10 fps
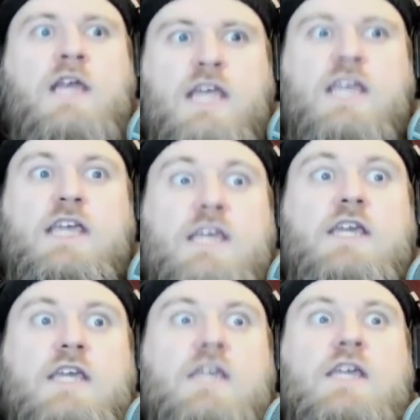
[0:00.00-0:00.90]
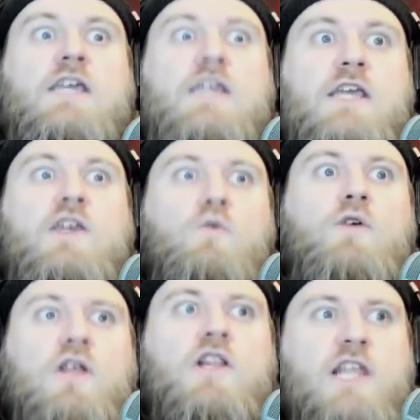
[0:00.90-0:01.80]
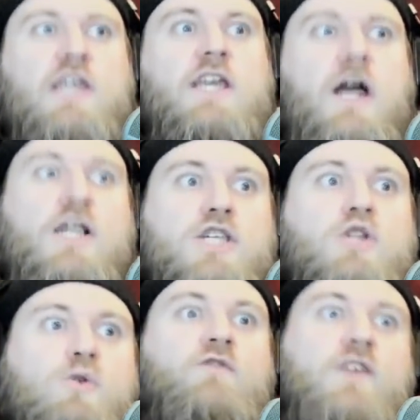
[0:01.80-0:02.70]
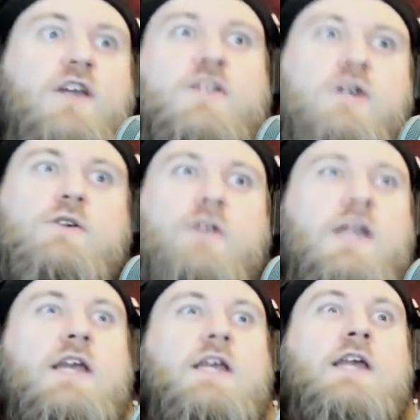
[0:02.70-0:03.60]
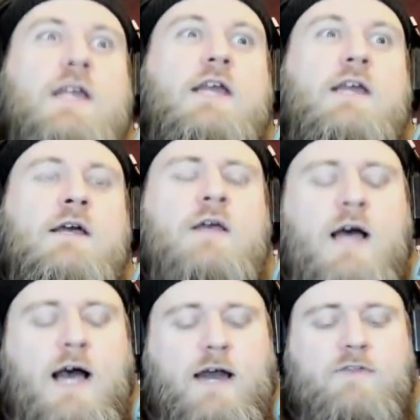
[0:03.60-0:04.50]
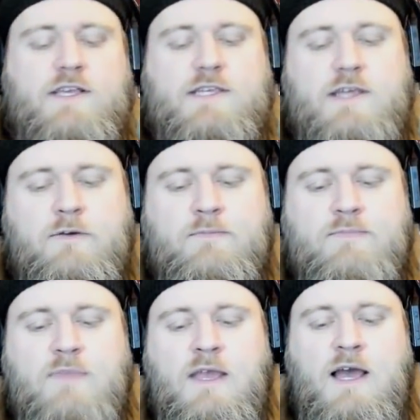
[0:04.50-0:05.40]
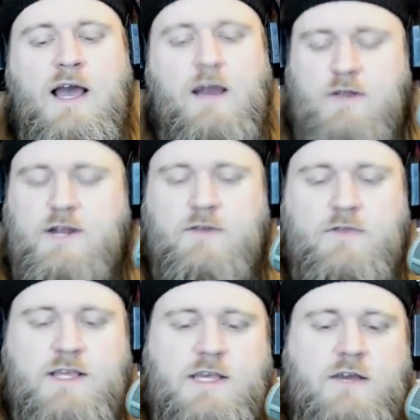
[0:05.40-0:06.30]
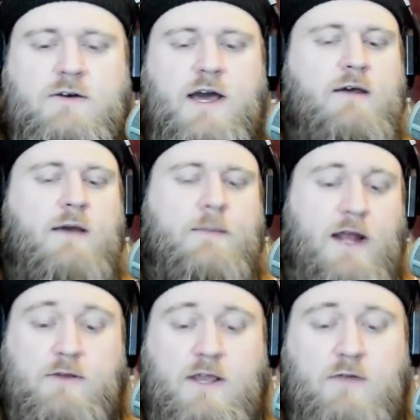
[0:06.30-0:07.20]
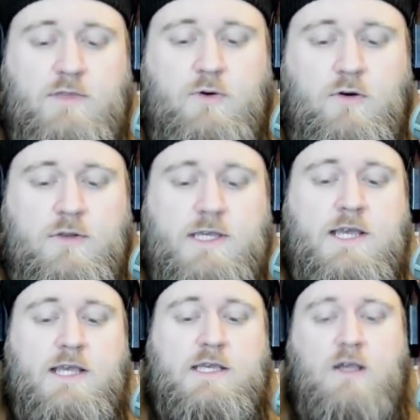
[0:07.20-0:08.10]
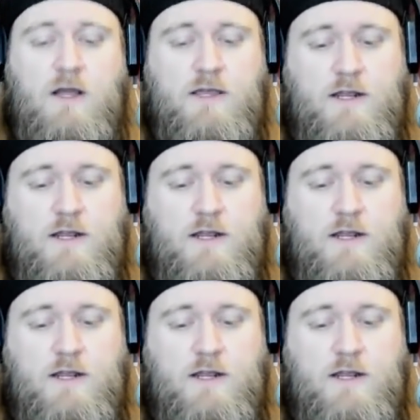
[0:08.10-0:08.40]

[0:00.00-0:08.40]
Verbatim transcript: He will lead us to victory. I don't think so. I really don't think so. I don't. I mean, I don't care what the polling says. Call it